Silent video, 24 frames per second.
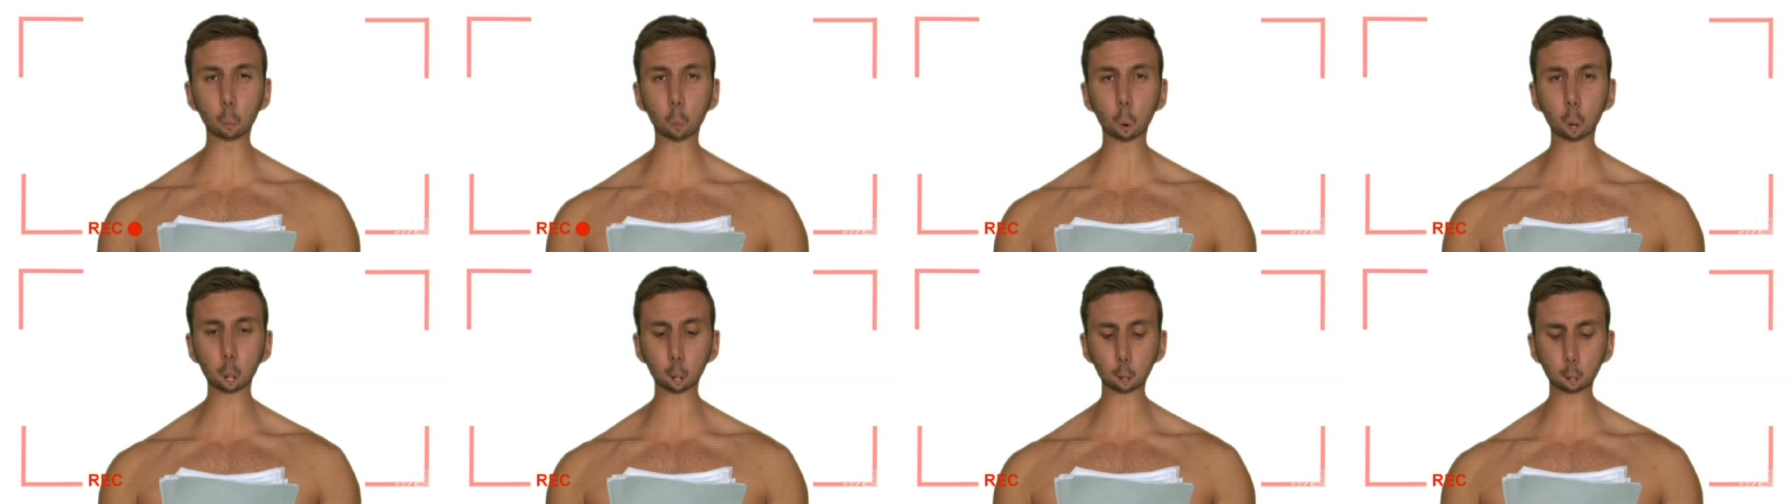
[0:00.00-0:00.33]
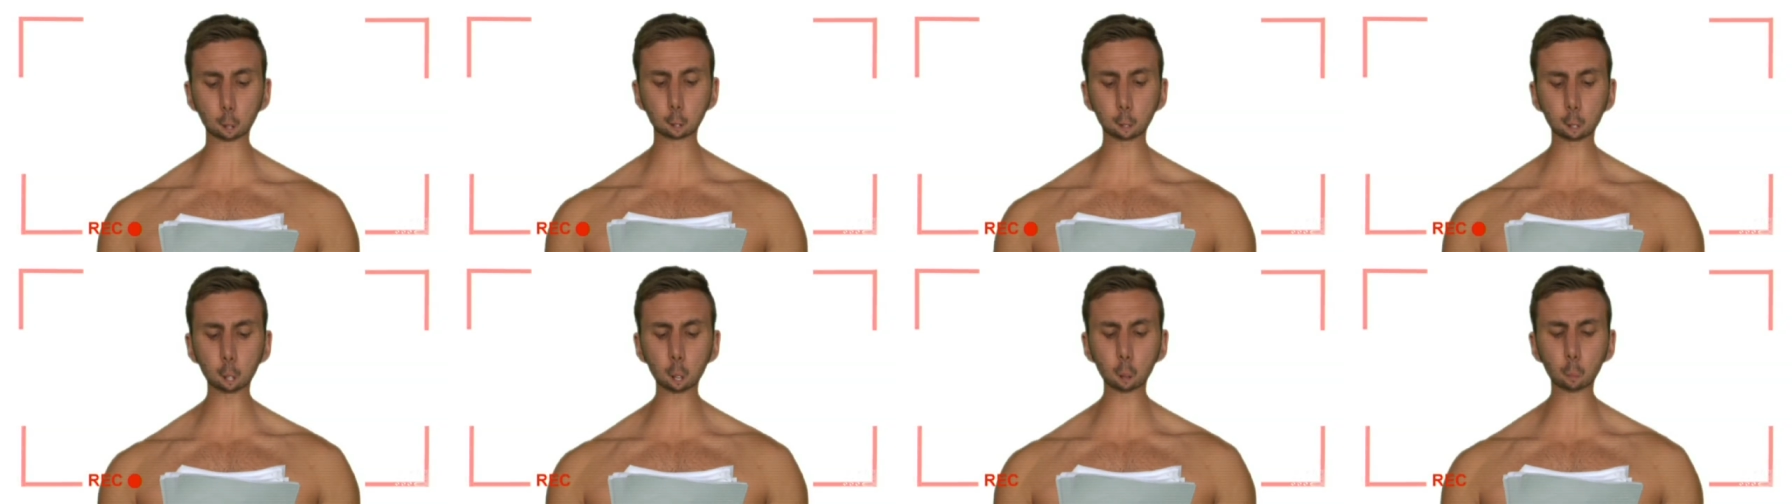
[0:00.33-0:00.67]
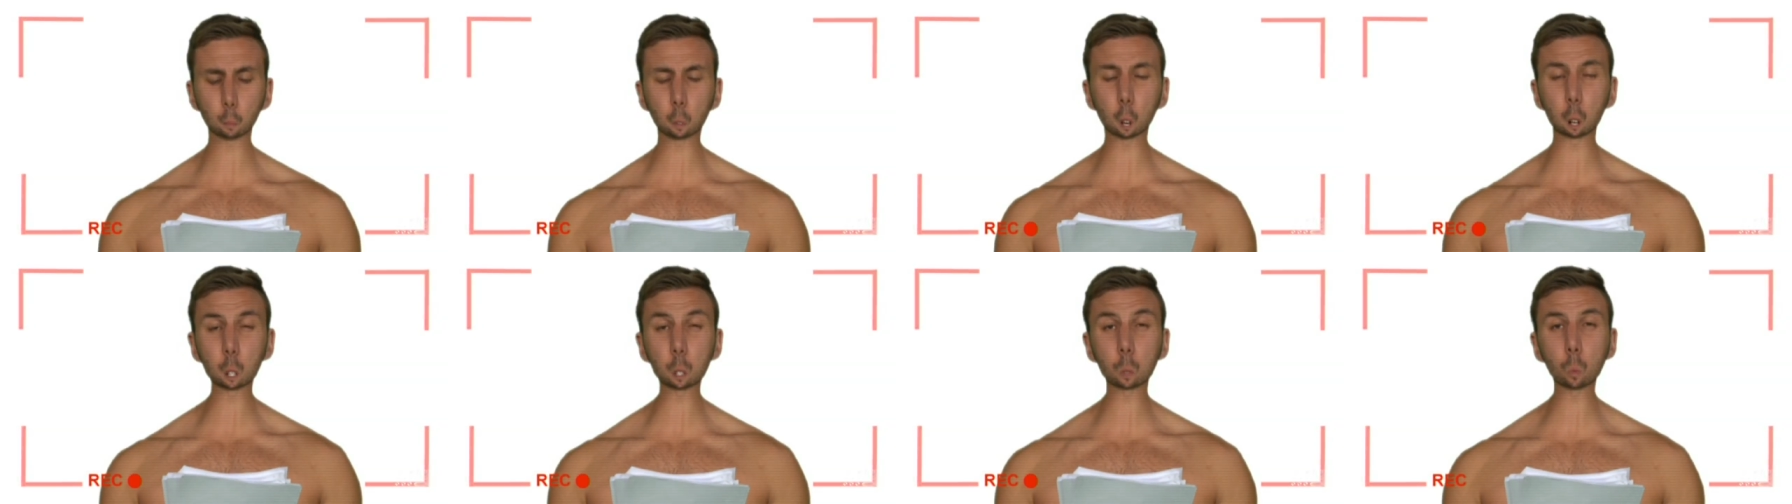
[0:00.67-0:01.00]
someone in the
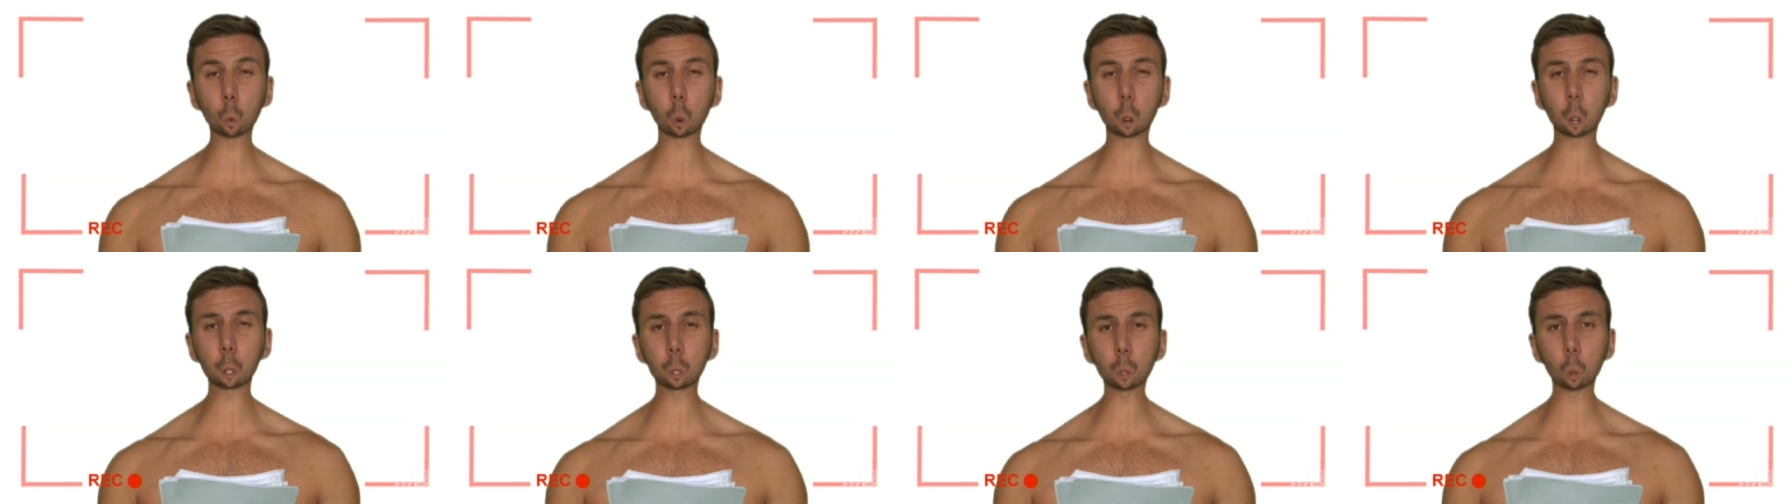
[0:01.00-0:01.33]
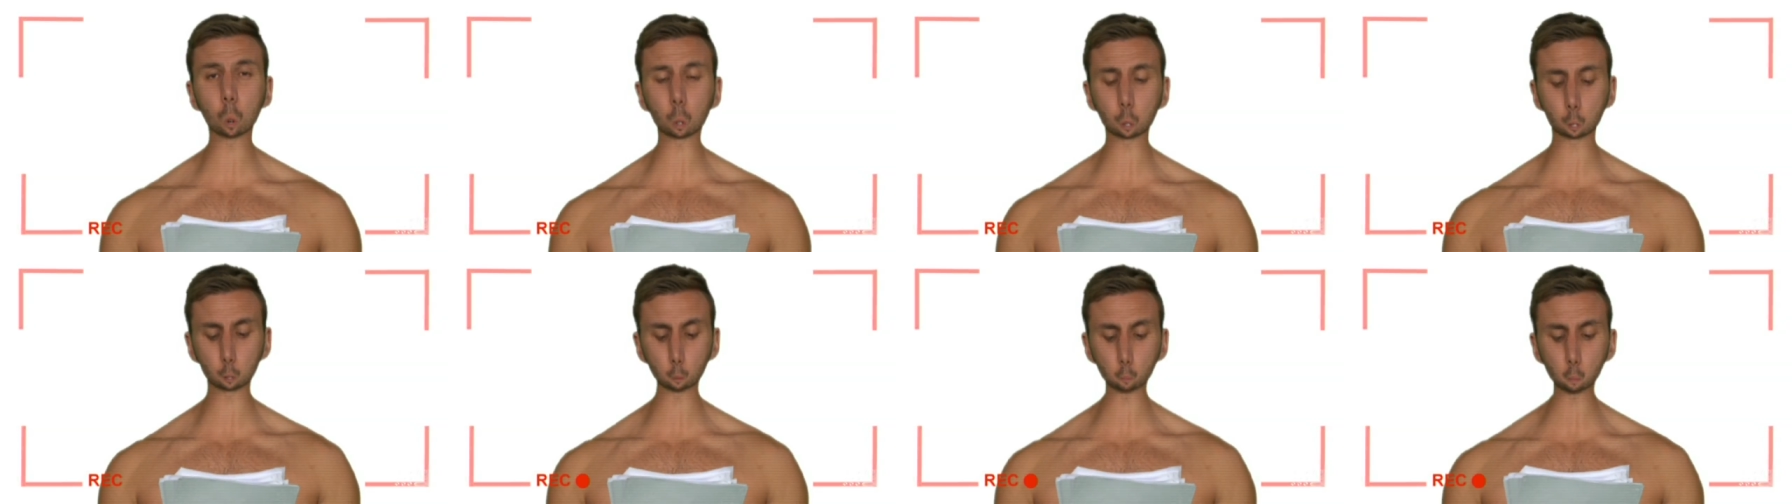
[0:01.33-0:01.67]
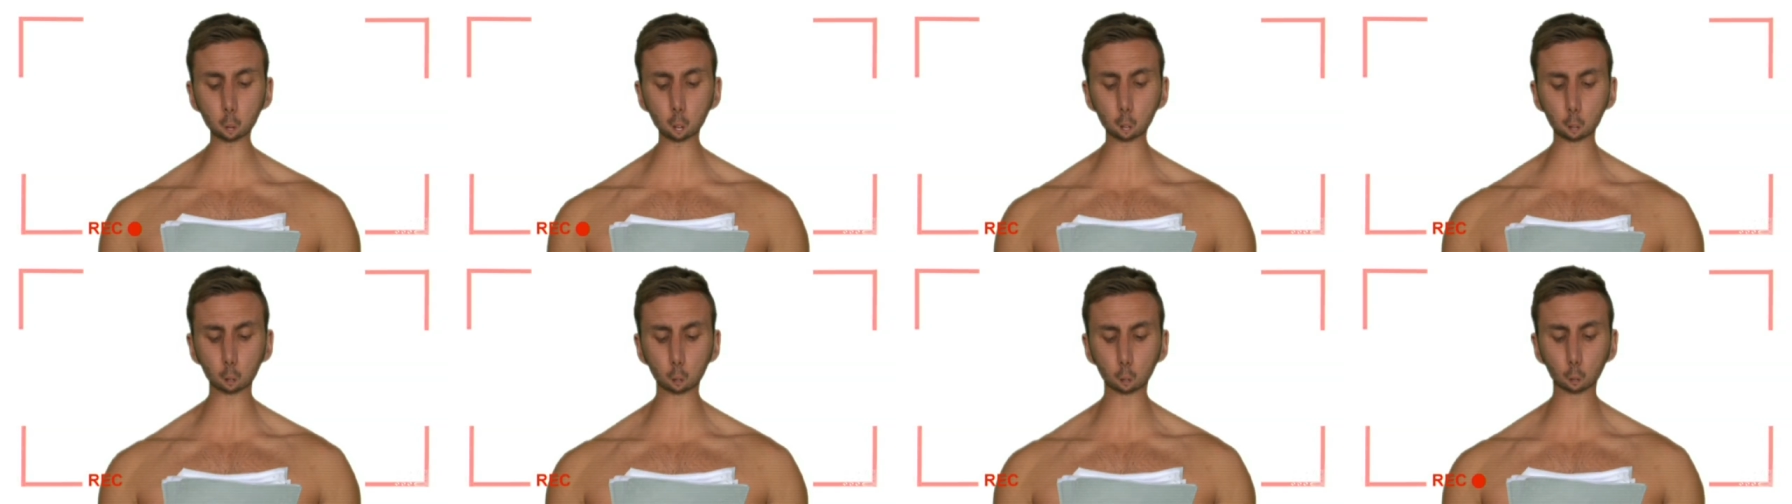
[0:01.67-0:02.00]
team does want to talk to
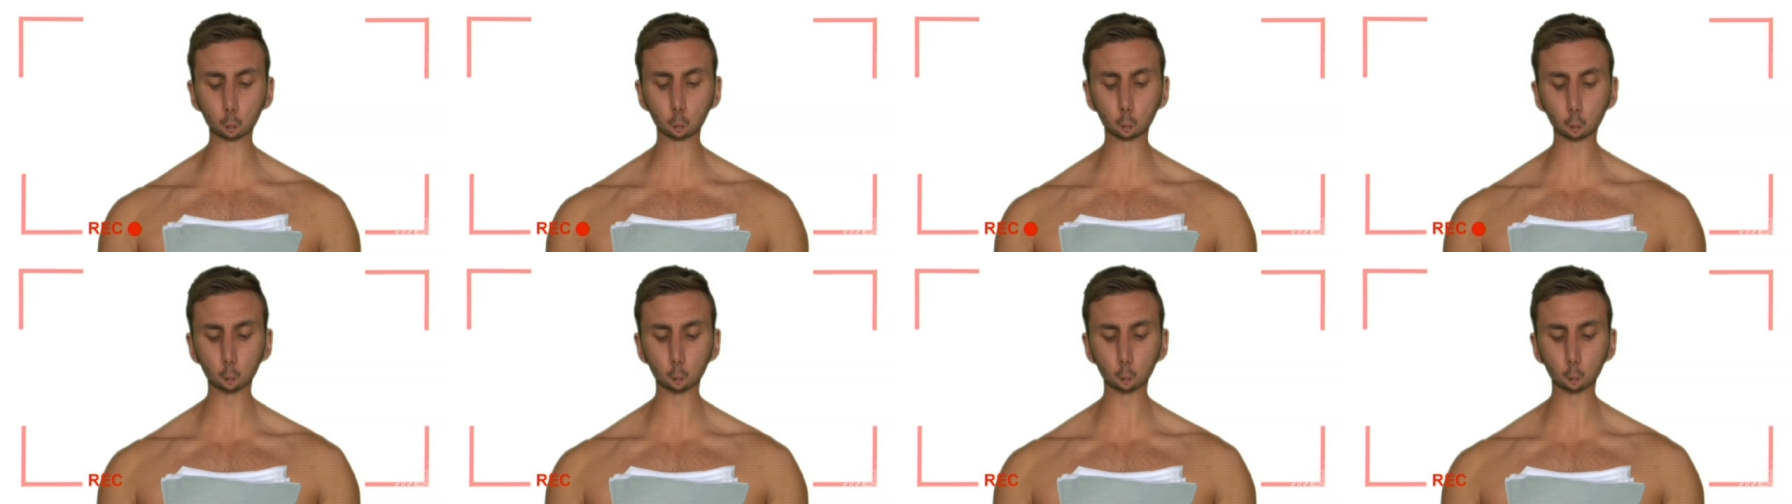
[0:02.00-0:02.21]
me,